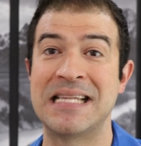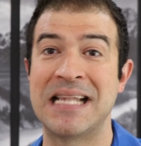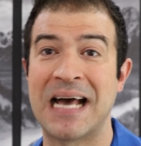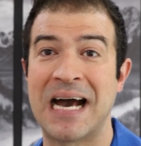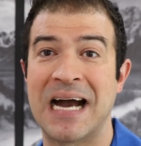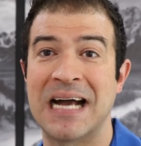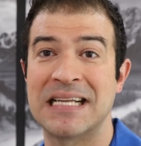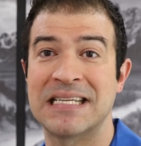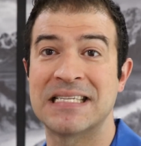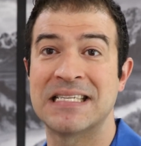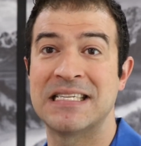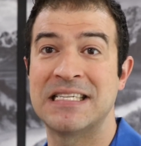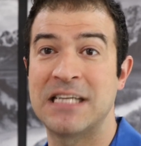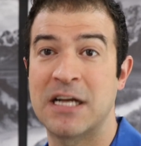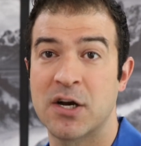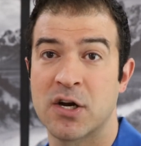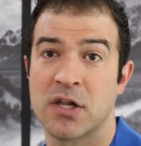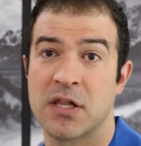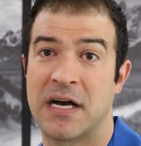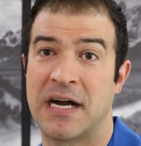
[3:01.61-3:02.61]
not
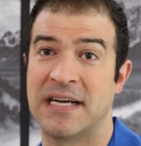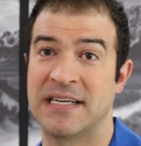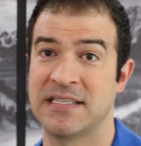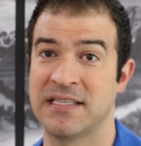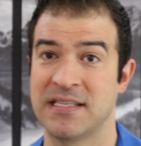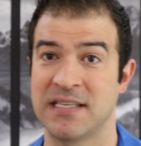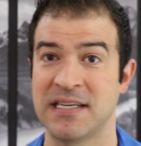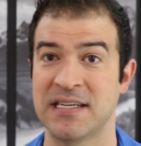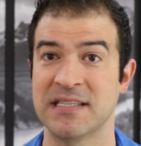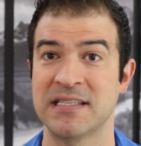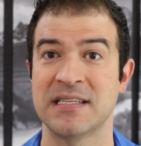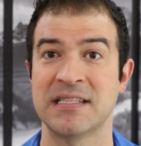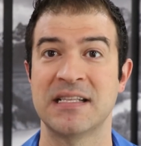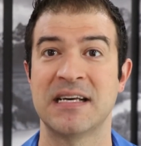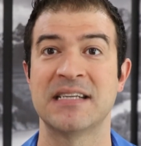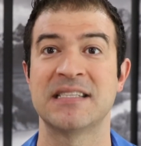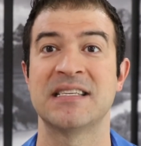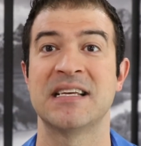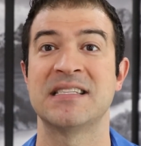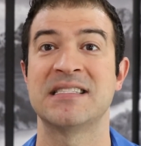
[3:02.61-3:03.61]
sterilize things
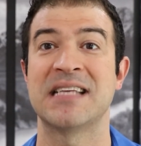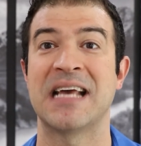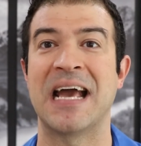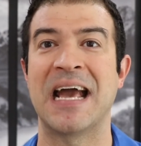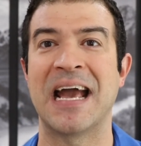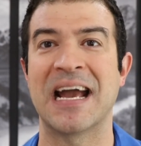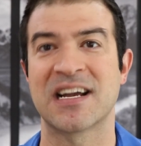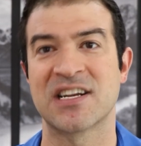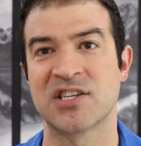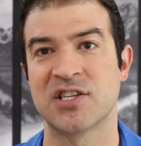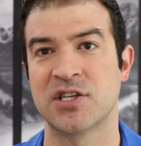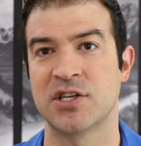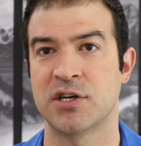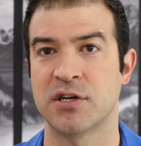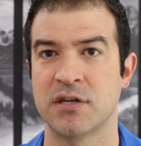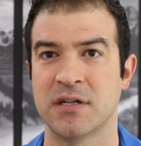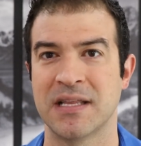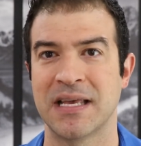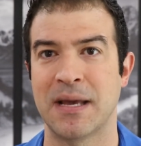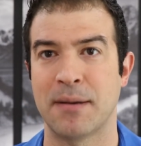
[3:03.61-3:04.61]
unless it's
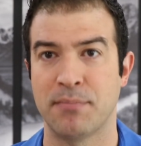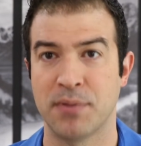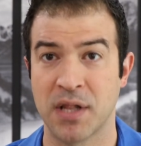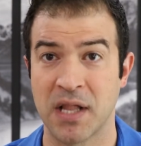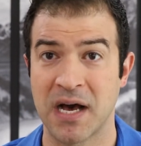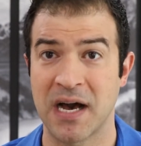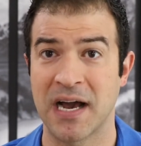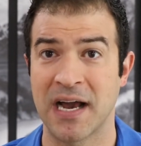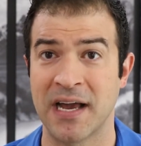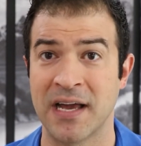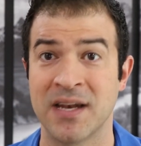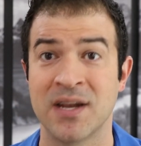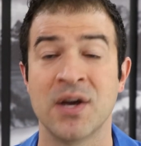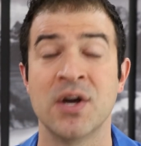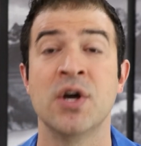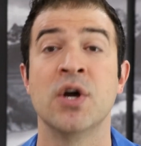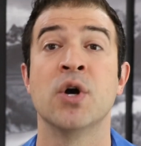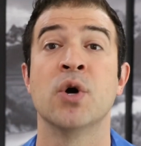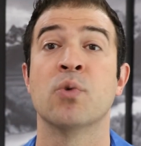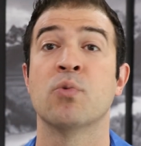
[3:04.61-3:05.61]
externally applied,
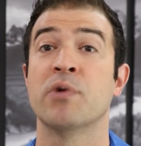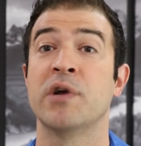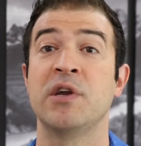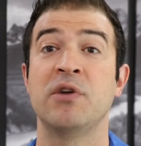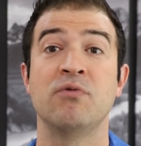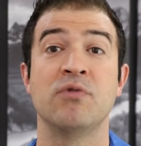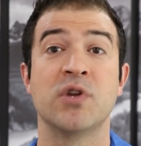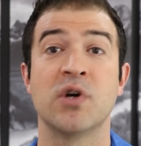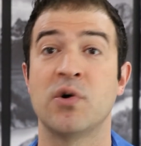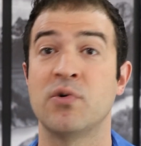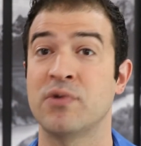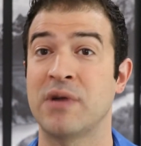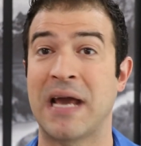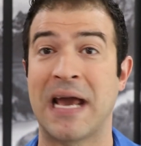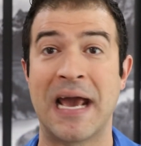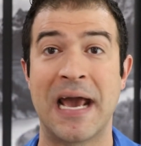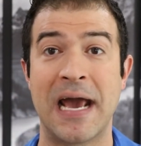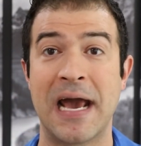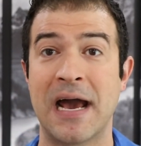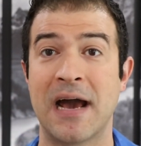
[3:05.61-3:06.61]
where you don't
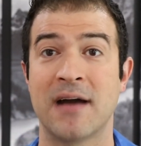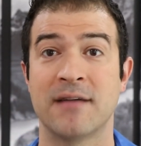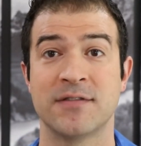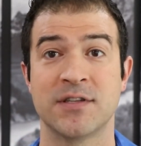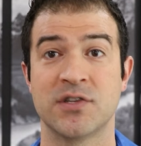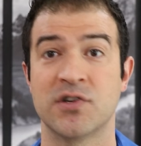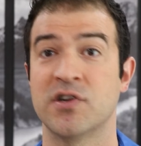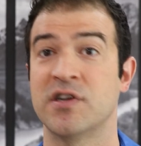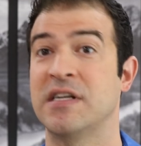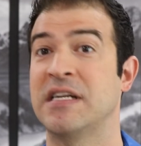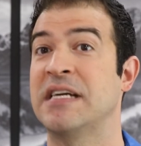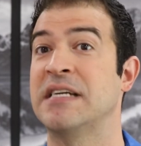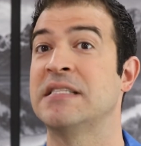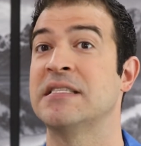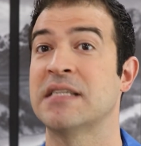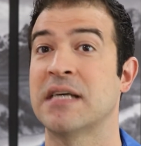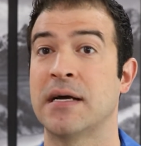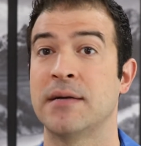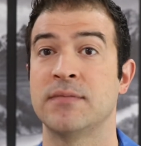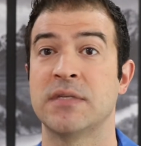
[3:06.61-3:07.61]
have certain
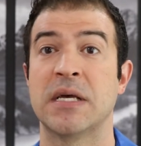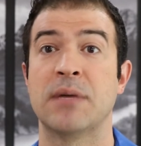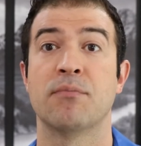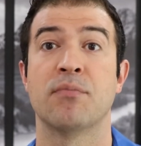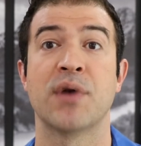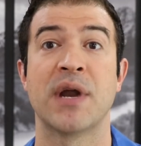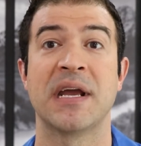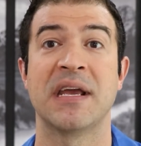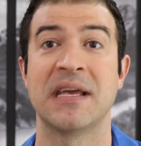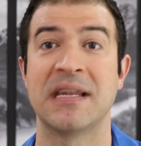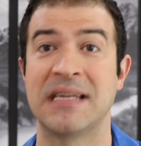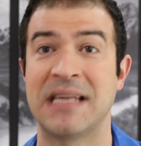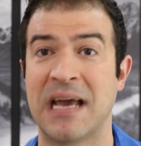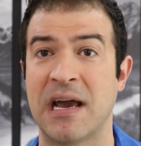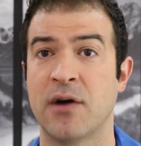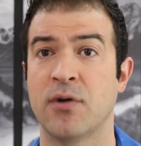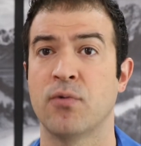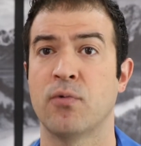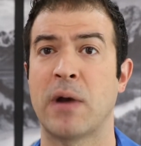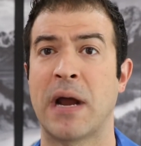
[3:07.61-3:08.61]
enzymes that break it
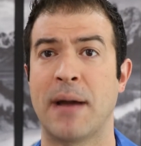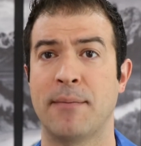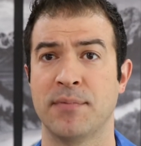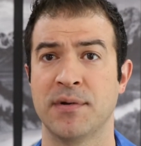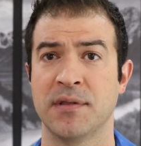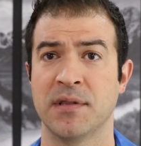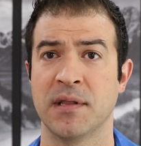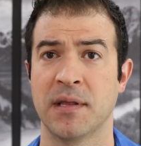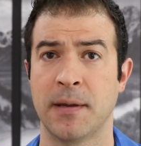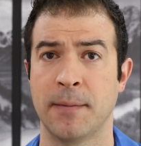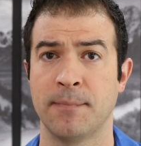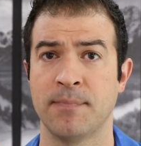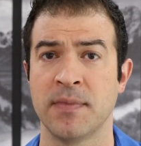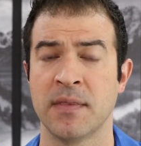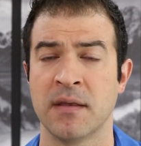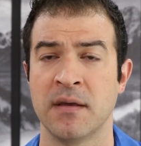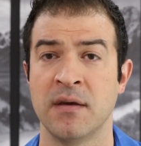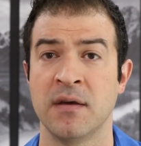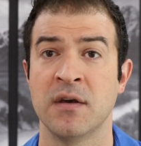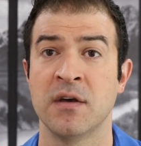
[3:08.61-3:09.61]
down rapidly.
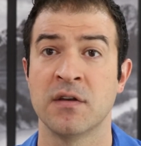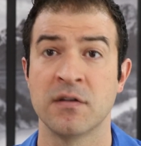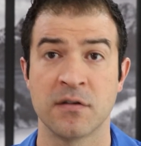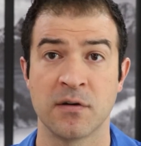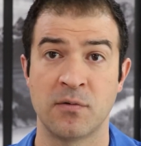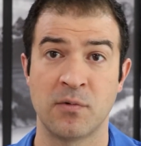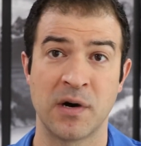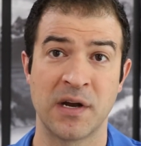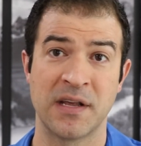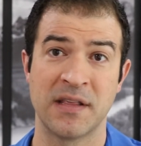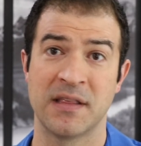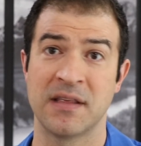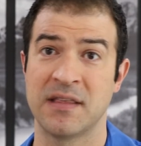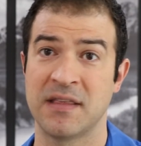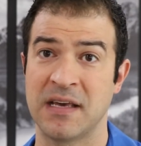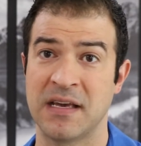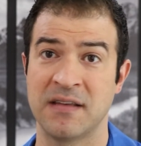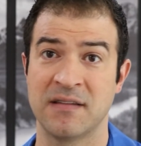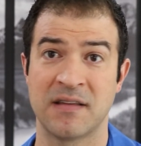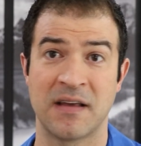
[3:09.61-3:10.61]
So one of the
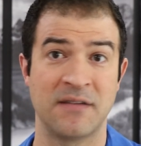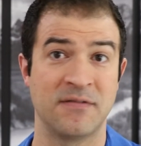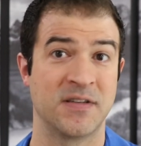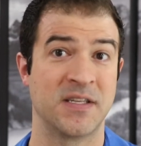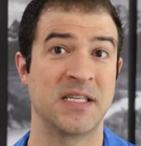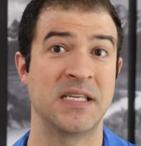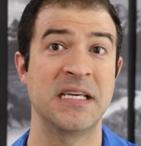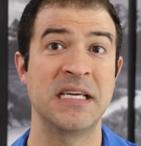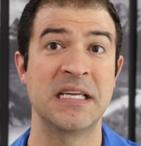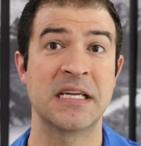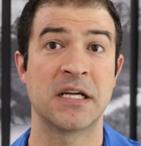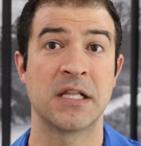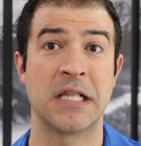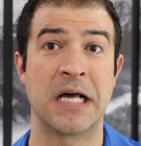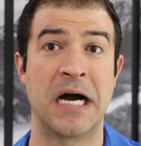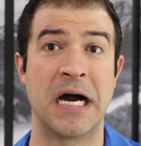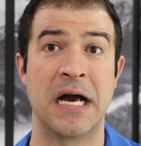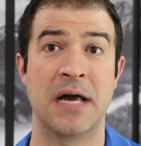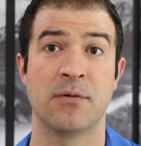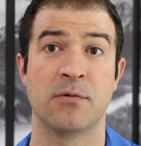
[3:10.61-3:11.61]
things I've seen a
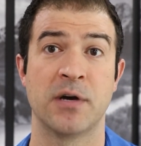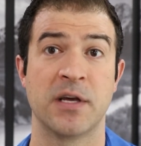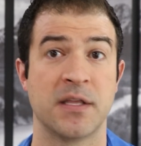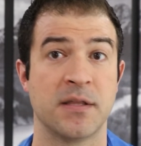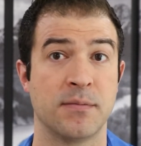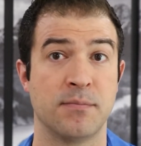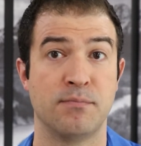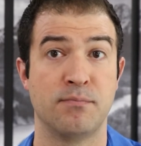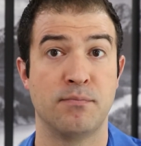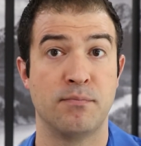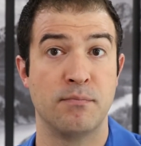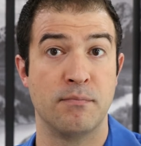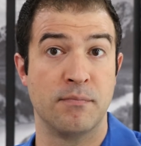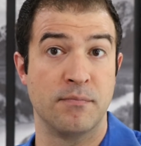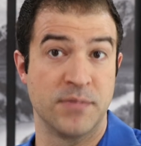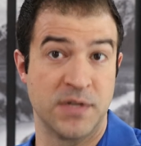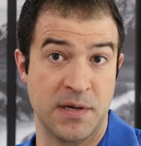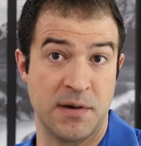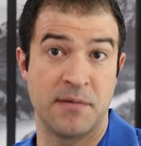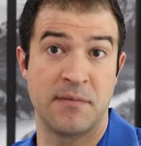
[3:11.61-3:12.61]
lot with
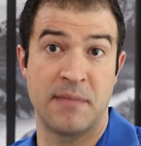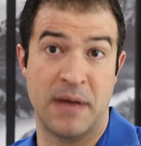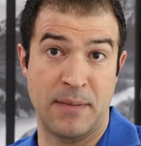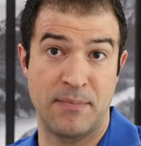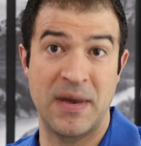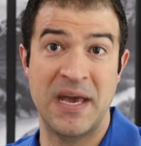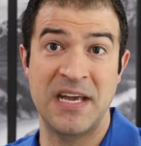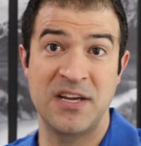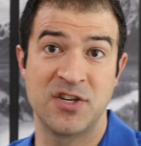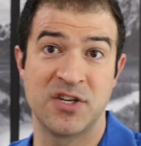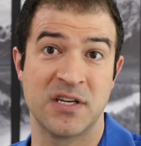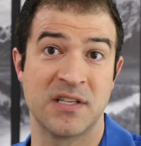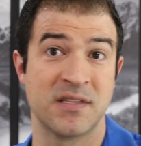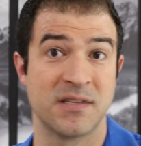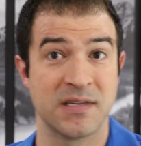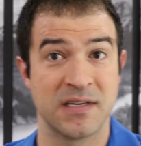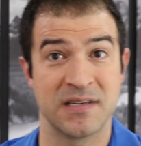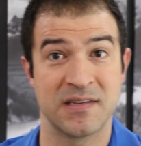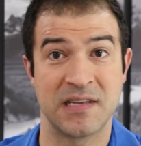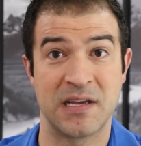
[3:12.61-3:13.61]
some of my
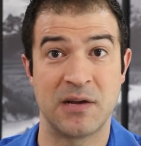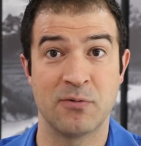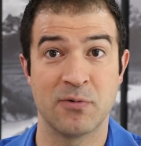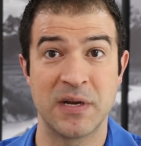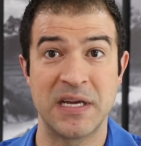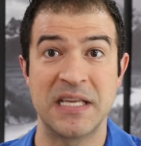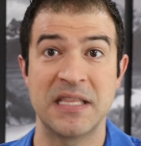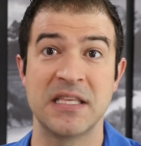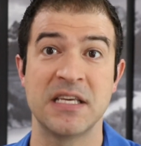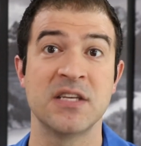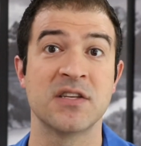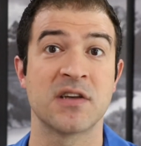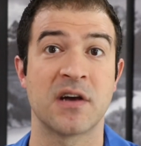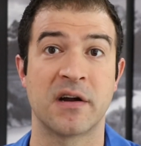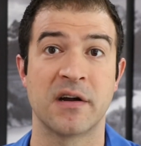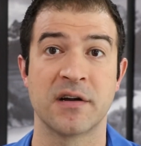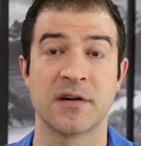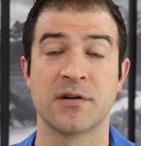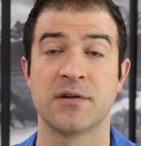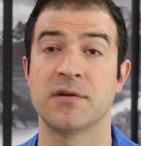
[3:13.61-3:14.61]
patients, because they read these
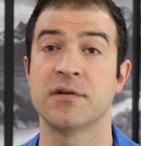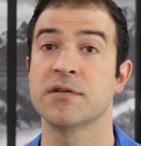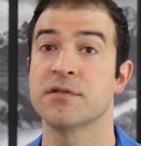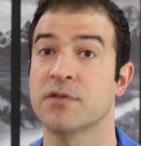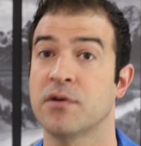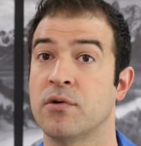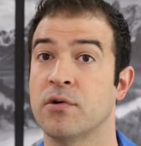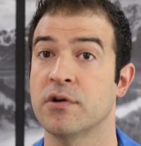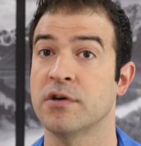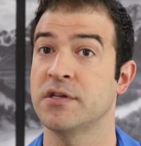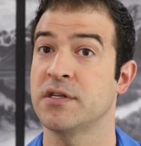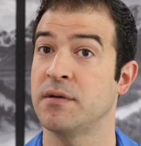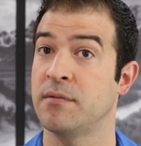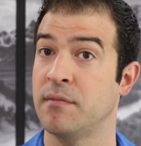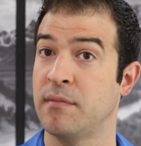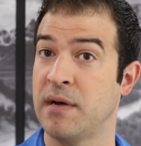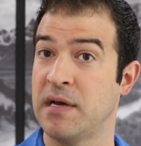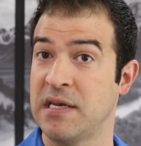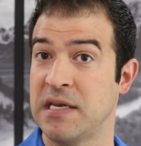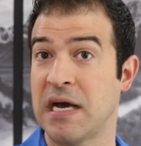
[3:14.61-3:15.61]
articles, or some of
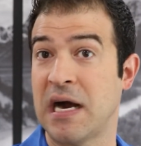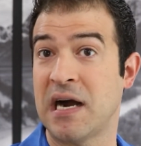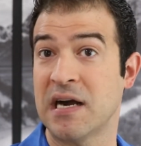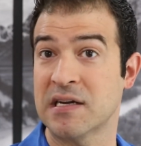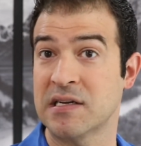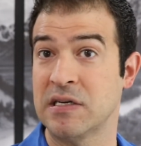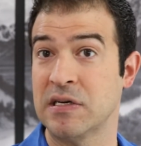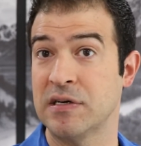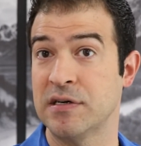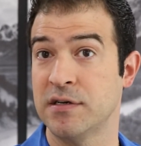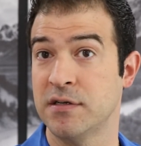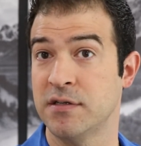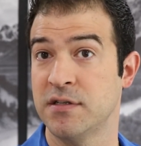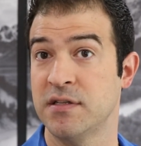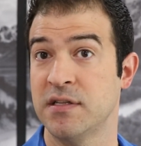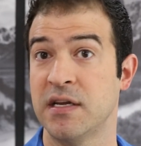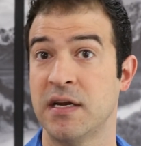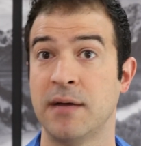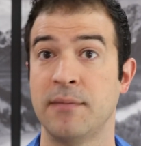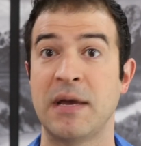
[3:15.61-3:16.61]
my doctors
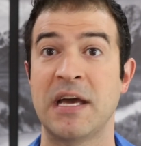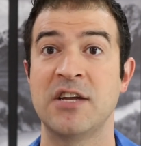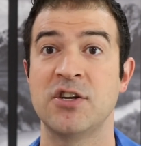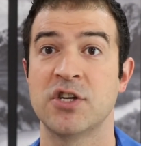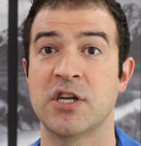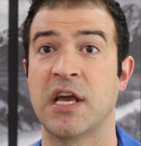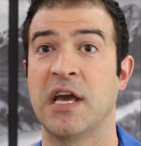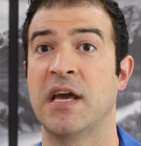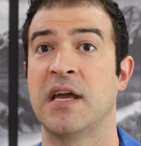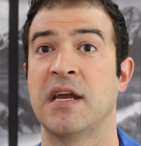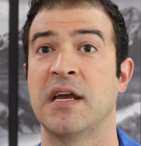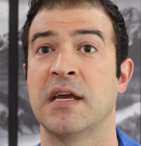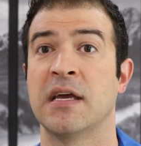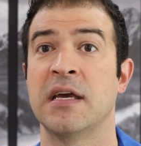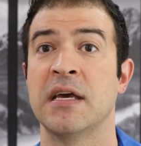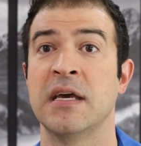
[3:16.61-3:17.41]
that I'm educating,